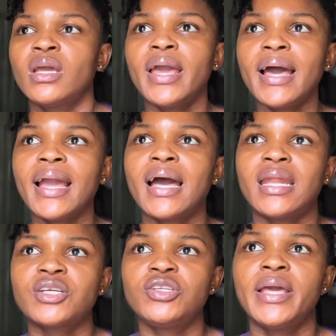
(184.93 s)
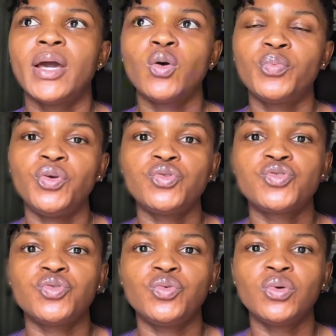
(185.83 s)
AI can actually help you
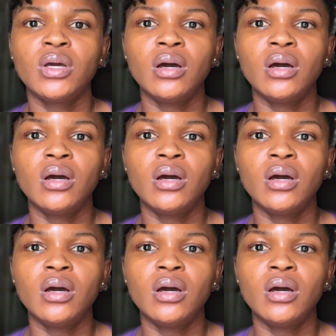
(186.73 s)
to